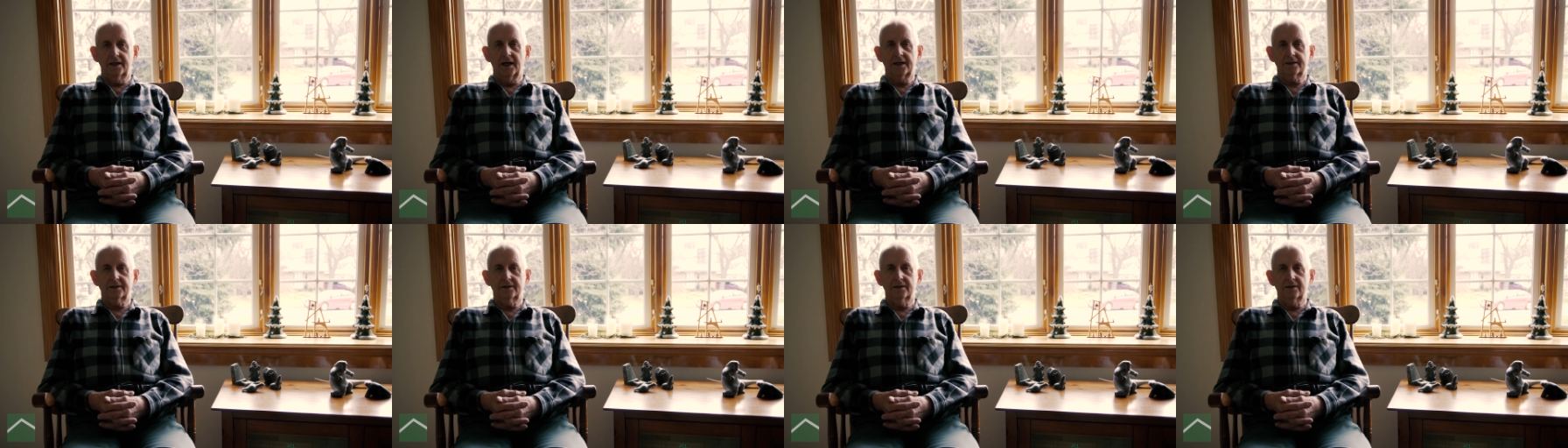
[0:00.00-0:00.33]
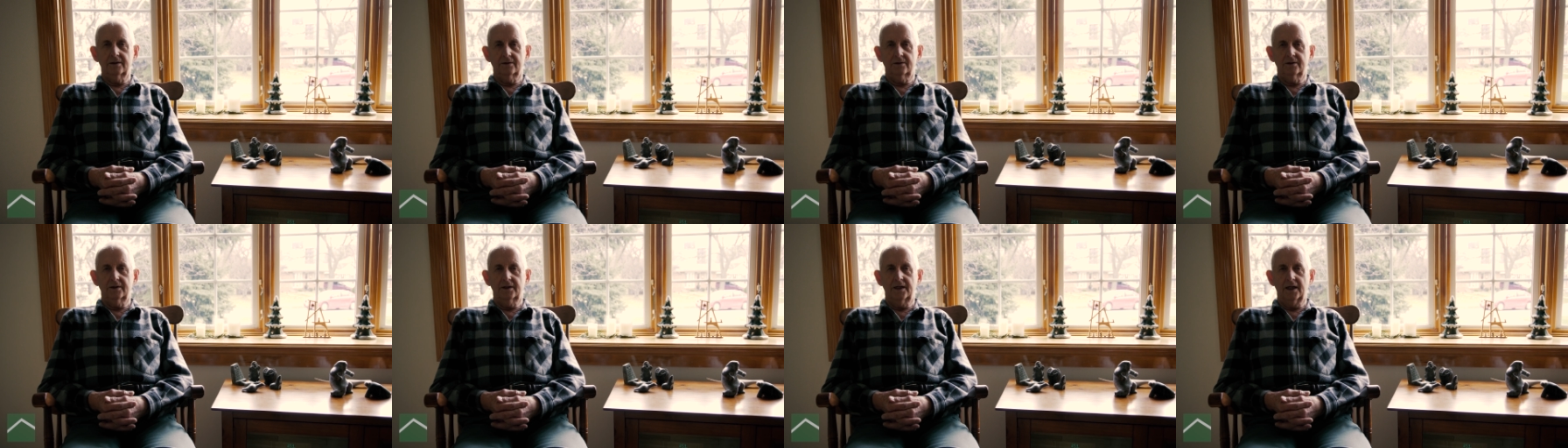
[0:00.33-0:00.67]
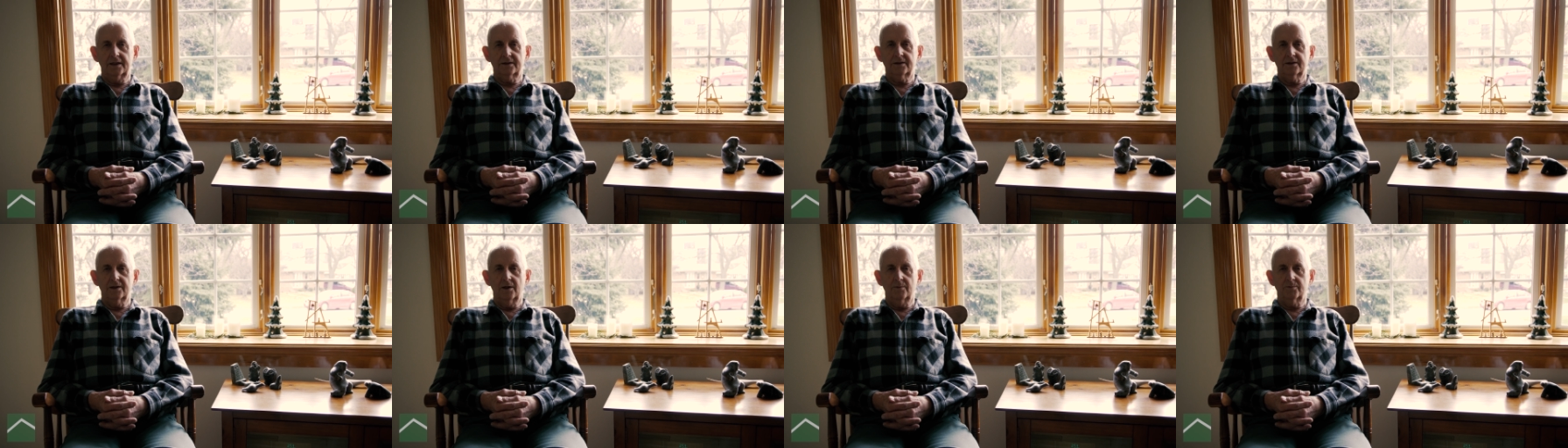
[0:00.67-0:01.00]
get,
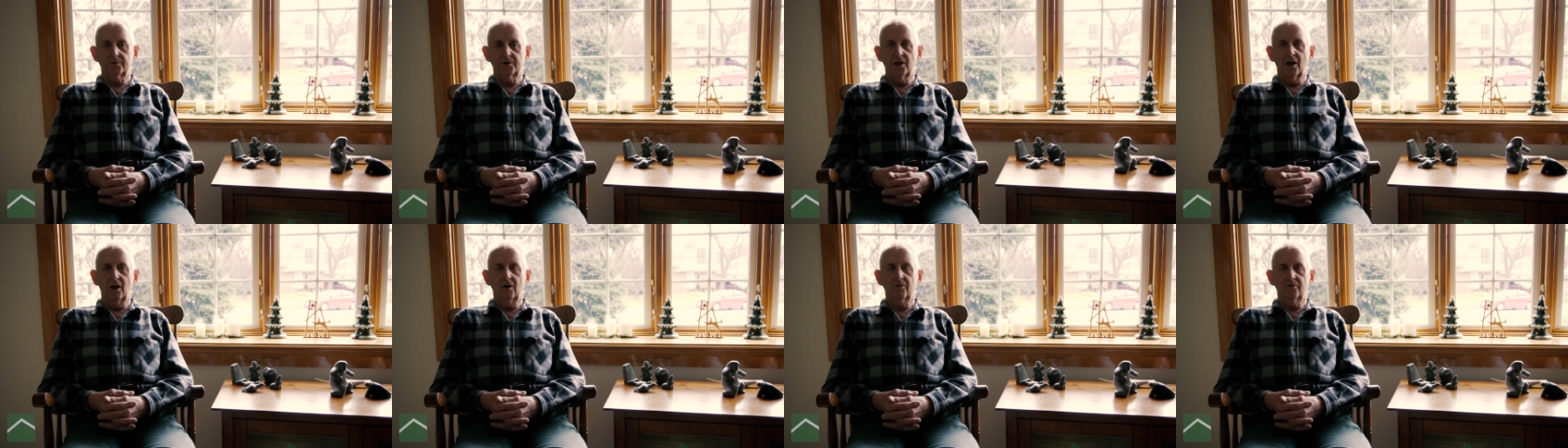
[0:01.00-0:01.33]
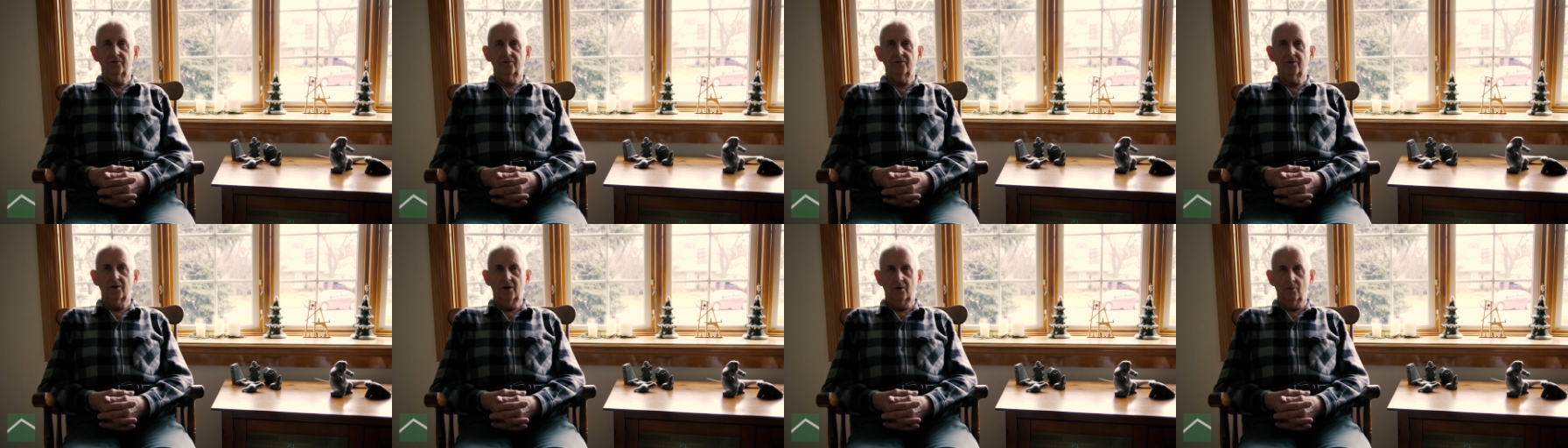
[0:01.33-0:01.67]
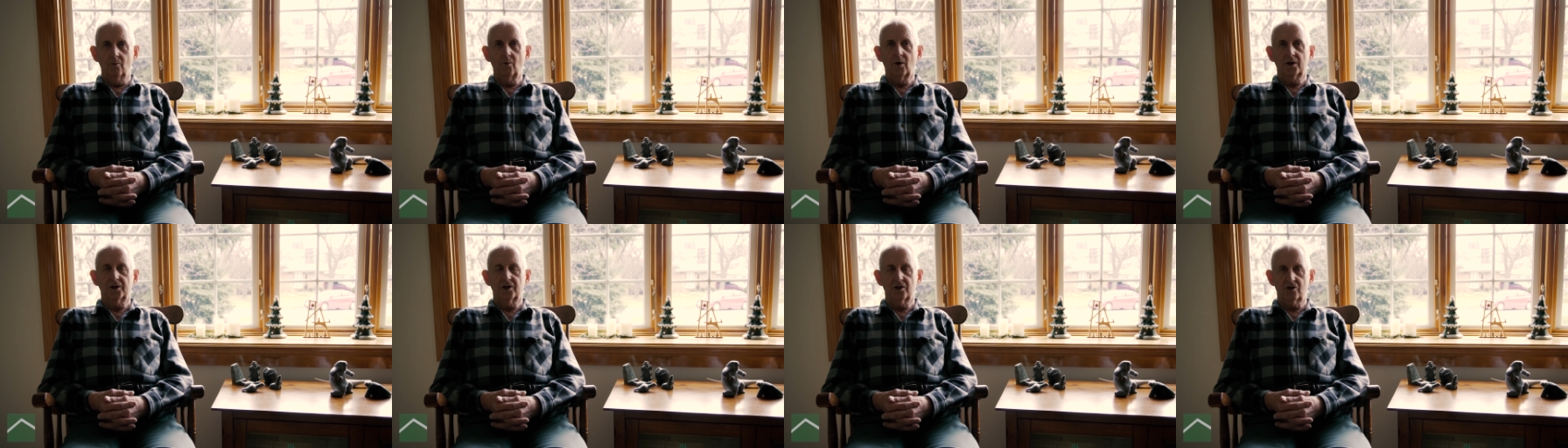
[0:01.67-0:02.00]
get themselves
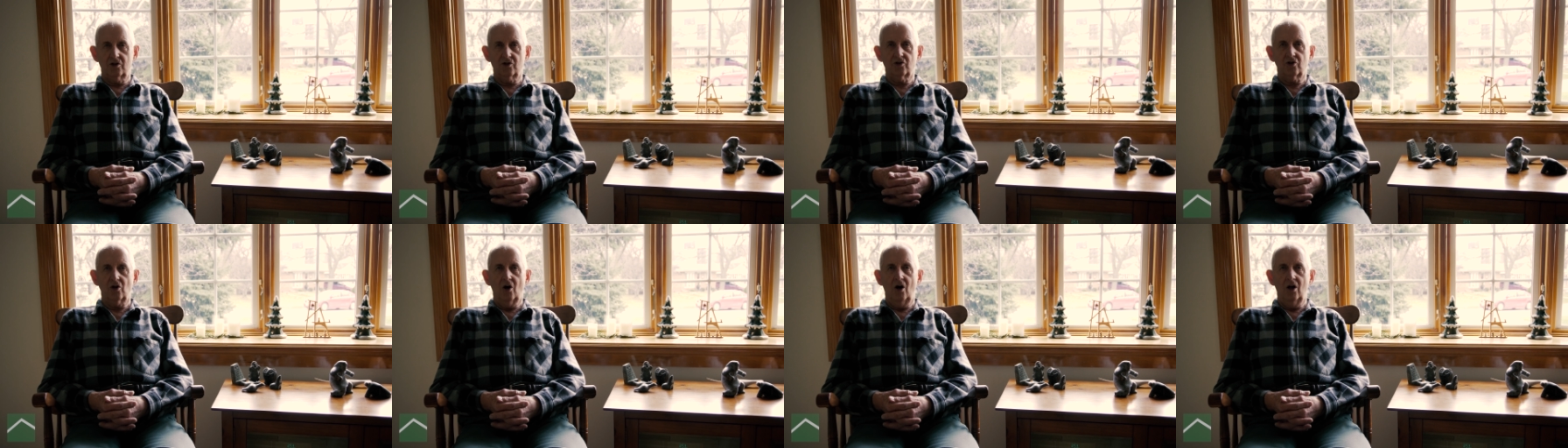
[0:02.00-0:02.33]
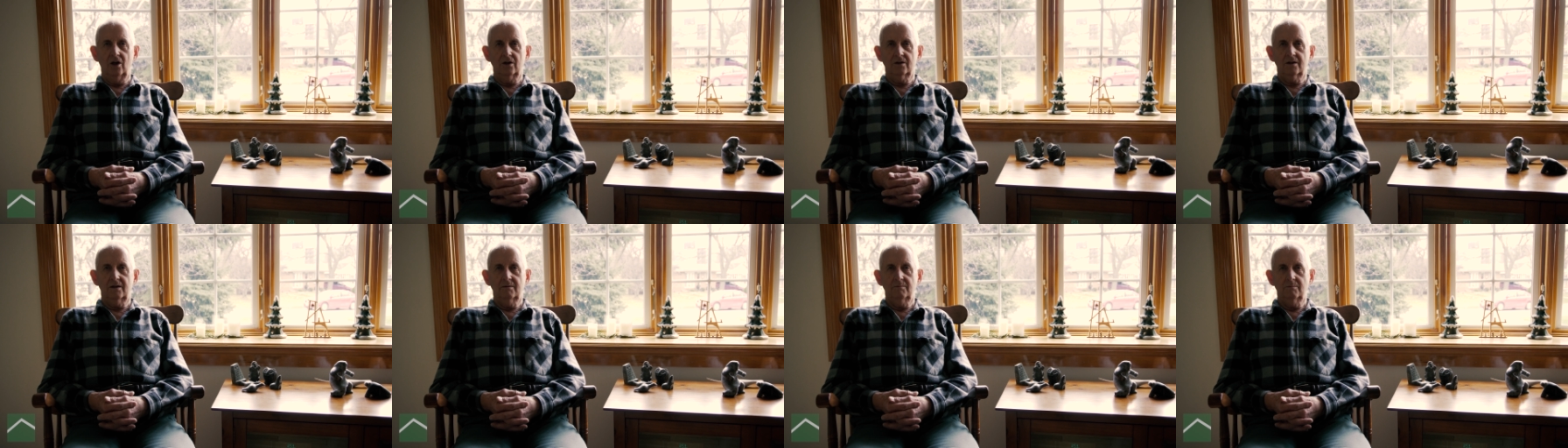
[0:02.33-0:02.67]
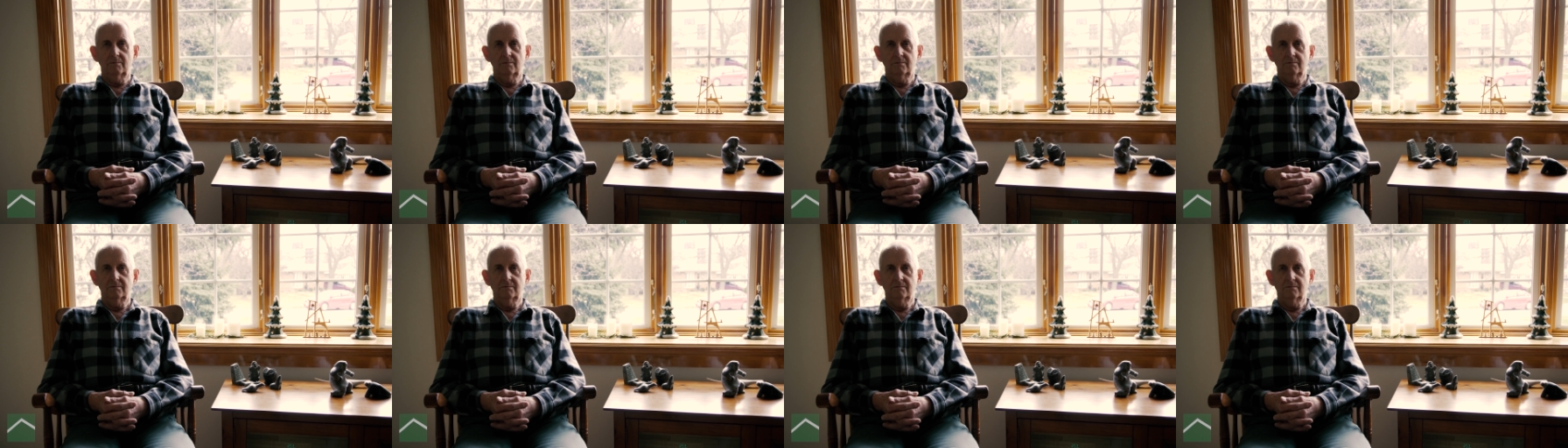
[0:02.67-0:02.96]
one installed.